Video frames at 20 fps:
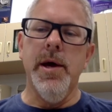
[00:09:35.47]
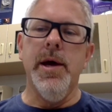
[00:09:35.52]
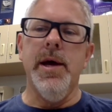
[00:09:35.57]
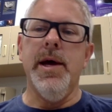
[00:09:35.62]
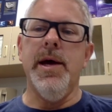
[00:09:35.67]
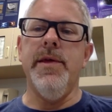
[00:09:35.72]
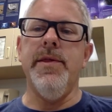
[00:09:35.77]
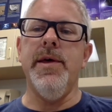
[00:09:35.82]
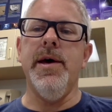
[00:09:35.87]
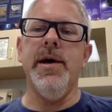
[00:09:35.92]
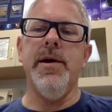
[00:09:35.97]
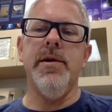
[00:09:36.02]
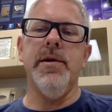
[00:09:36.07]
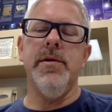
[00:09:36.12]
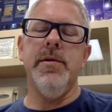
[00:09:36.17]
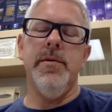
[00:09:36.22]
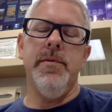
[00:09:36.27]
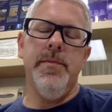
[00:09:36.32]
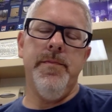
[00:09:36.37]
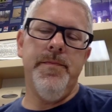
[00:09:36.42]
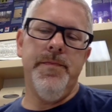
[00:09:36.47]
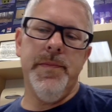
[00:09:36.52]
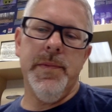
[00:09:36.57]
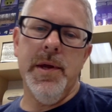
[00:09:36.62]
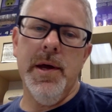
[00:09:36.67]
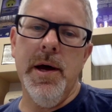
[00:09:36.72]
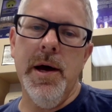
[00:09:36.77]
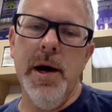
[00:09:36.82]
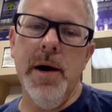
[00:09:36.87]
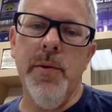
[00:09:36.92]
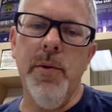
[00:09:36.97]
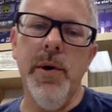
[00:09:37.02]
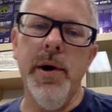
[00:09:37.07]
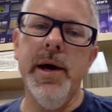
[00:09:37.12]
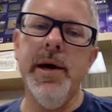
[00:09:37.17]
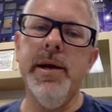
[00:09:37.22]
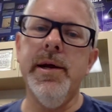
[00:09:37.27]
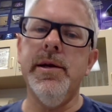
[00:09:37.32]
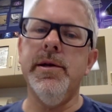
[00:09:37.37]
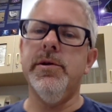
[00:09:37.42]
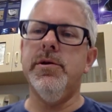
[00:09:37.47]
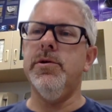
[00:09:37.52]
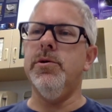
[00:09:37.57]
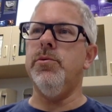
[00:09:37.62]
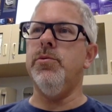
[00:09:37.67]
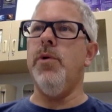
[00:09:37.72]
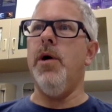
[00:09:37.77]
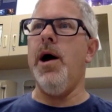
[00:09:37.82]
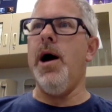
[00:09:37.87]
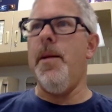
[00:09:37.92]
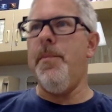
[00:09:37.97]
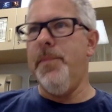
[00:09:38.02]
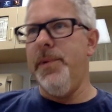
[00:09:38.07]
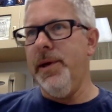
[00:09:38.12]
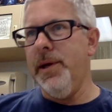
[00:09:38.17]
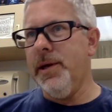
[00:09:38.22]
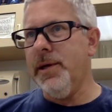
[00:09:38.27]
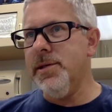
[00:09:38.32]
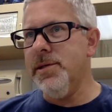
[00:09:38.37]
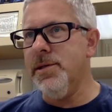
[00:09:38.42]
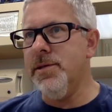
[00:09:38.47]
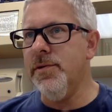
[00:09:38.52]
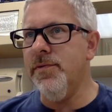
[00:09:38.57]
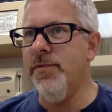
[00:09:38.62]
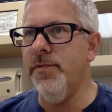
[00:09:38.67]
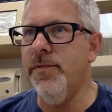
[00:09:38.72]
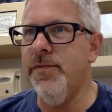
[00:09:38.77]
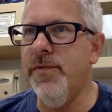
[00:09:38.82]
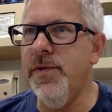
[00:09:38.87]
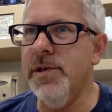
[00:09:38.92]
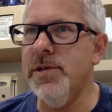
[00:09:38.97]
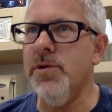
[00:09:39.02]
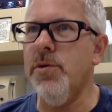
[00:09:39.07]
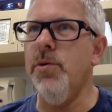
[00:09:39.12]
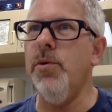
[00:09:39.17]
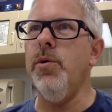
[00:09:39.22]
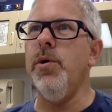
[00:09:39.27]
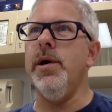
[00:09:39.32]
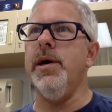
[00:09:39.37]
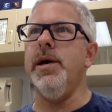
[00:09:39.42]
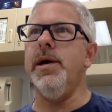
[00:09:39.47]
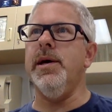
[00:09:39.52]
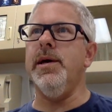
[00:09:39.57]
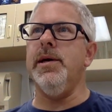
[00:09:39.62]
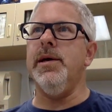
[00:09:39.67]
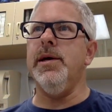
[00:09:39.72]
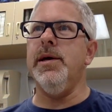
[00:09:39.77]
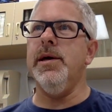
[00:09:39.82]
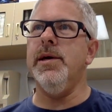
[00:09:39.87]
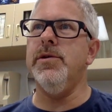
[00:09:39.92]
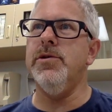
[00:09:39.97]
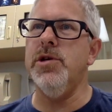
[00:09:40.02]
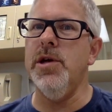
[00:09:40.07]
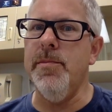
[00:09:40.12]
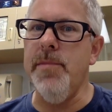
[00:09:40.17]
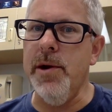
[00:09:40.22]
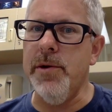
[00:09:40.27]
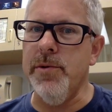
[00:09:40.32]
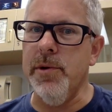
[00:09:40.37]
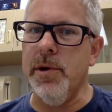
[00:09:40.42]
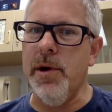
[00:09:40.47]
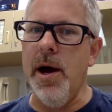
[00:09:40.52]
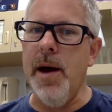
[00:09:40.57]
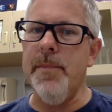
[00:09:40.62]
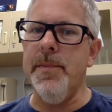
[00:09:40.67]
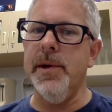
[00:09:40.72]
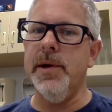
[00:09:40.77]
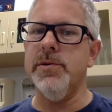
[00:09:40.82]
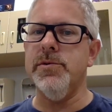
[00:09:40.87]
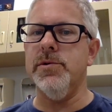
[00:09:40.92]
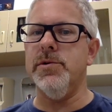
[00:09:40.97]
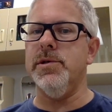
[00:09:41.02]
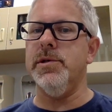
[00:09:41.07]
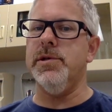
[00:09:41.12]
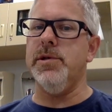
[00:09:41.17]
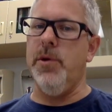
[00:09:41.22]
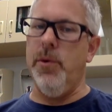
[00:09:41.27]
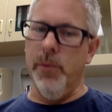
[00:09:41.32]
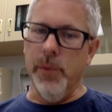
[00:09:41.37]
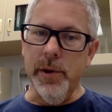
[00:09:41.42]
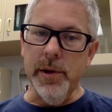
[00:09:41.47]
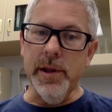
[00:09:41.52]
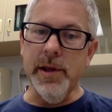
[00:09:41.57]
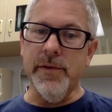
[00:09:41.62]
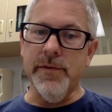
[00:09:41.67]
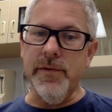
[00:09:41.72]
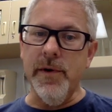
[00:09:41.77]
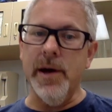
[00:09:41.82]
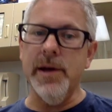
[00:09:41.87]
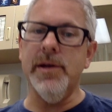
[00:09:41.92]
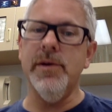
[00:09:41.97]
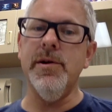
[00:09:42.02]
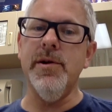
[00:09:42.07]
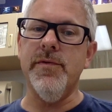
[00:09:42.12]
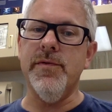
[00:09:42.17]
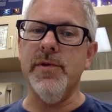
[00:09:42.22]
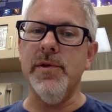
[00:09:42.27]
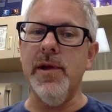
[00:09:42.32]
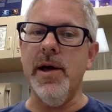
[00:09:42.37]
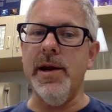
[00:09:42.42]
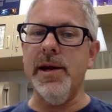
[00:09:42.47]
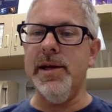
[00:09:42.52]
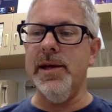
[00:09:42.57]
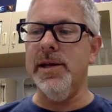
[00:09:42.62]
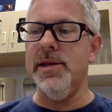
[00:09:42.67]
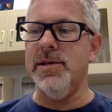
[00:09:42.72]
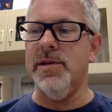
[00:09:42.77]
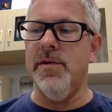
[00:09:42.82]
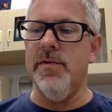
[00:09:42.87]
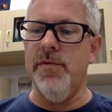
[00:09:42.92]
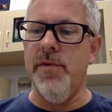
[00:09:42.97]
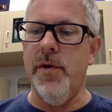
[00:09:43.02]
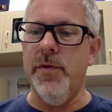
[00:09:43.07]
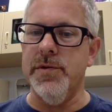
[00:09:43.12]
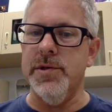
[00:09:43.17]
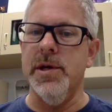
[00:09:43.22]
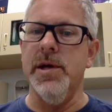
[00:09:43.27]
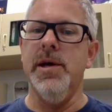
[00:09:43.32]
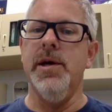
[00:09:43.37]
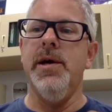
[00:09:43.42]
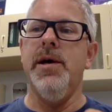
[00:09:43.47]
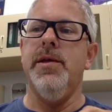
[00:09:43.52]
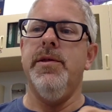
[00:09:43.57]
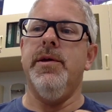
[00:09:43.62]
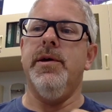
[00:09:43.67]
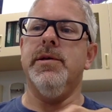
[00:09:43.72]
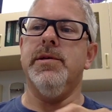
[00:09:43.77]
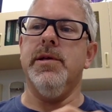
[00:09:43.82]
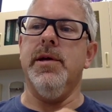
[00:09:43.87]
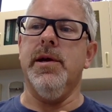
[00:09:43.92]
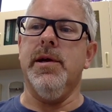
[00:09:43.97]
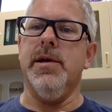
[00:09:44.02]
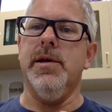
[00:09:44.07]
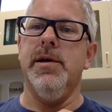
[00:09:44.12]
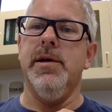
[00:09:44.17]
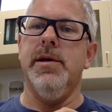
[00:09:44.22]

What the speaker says: And then we'll head into optics, physical and geometric optics, which is a really fun unit for a lot of kids. It involves things like